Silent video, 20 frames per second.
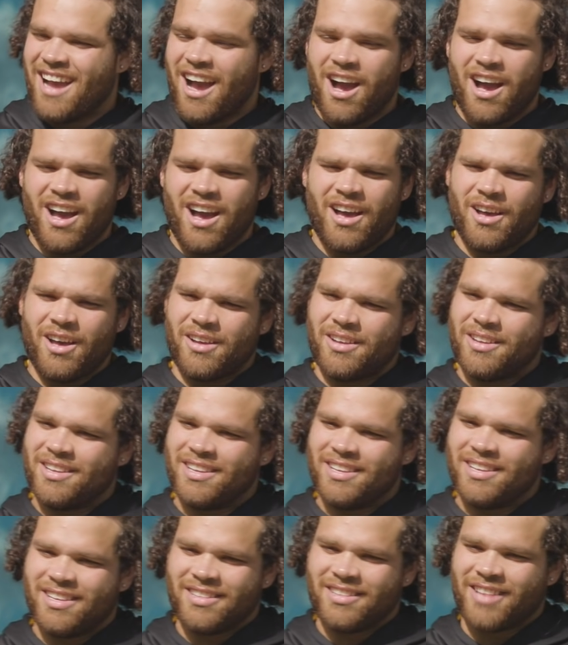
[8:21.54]
Uh,
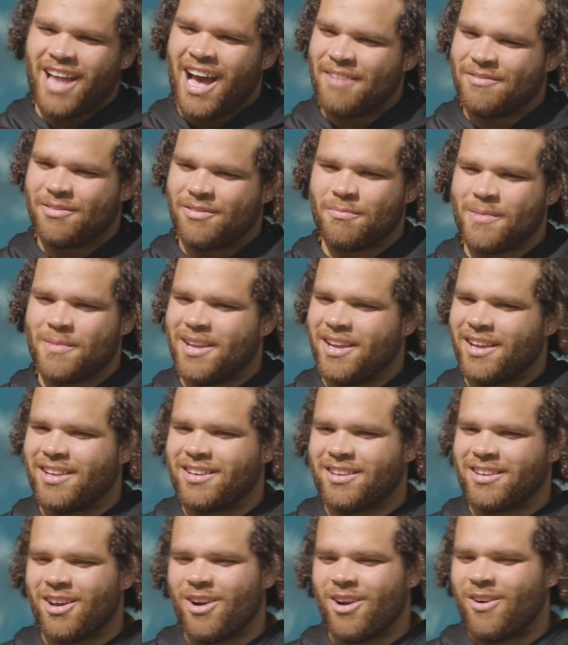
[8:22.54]
not for me,
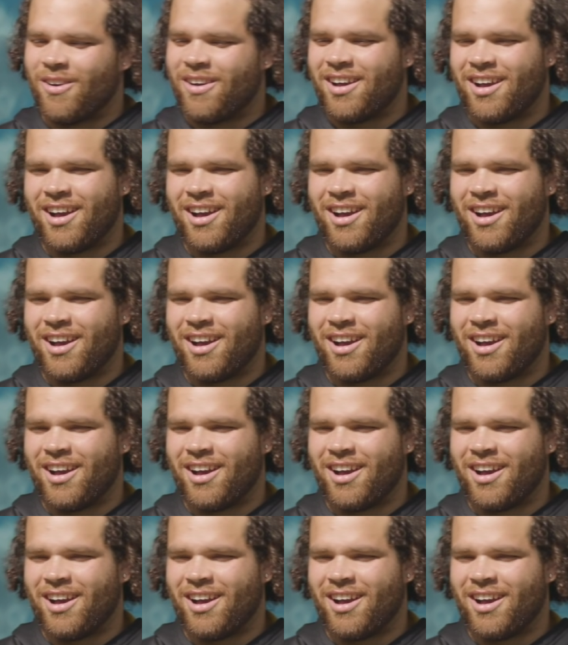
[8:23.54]
no.